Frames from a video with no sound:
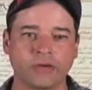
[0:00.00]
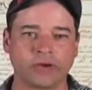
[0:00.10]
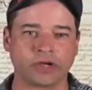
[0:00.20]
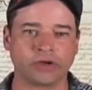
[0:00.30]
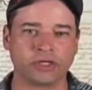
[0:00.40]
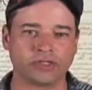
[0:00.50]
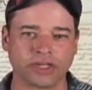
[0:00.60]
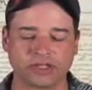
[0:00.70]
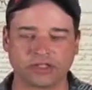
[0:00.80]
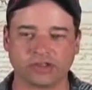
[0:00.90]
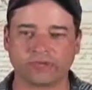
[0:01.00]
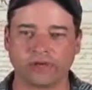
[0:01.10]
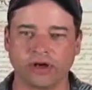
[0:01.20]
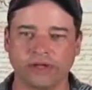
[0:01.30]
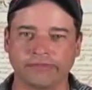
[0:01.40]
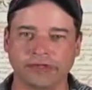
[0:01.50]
but good intentions for all of